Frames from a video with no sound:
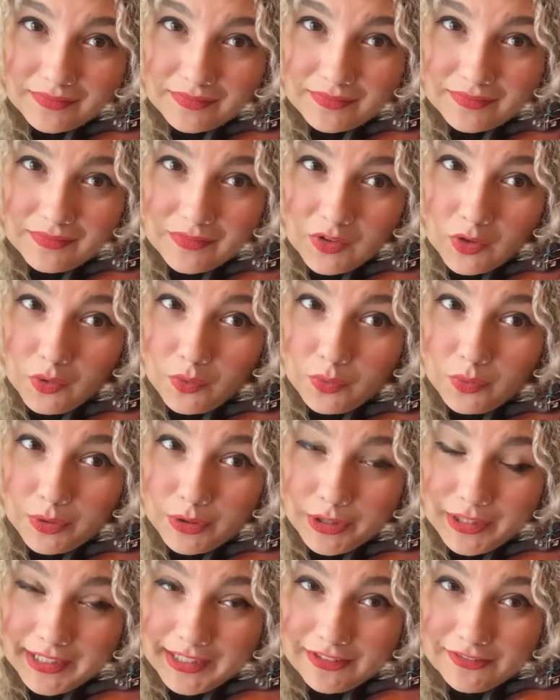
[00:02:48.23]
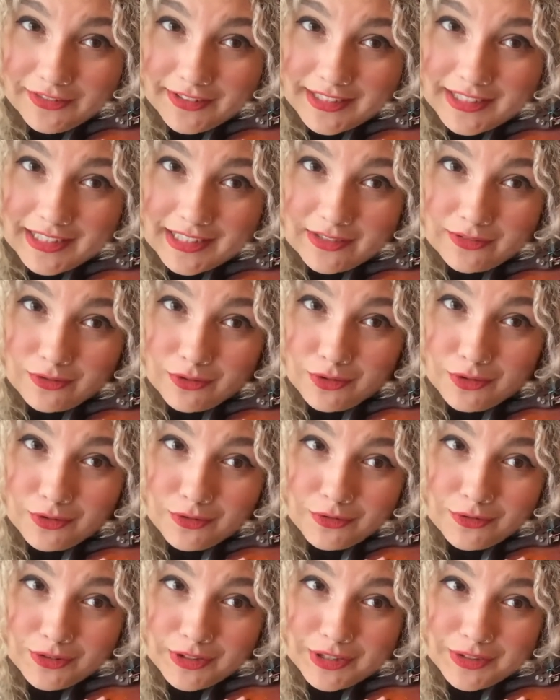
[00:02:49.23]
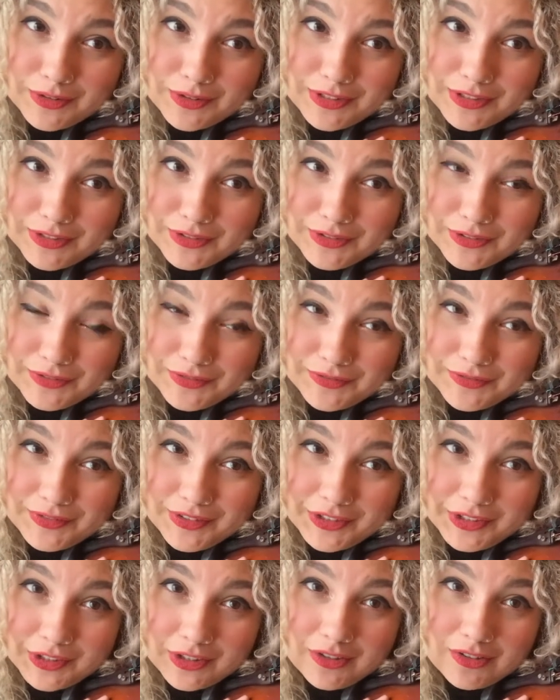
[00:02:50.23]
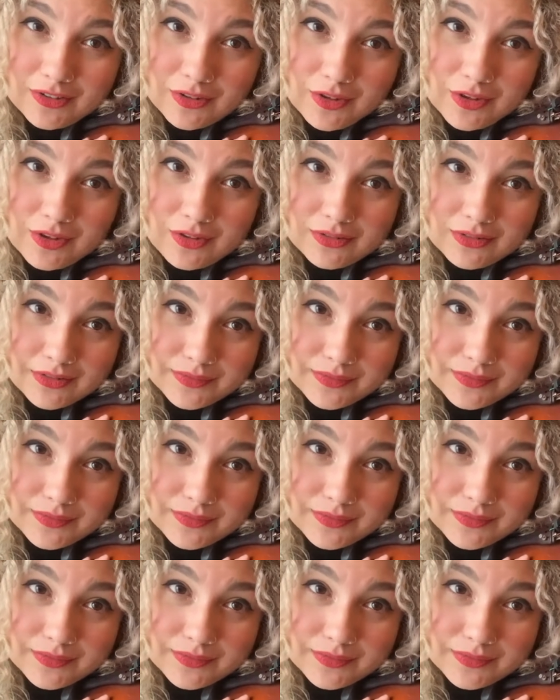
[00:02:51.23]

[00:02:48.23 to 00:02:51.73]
don't worry if it's difficult for you too. You're not alone.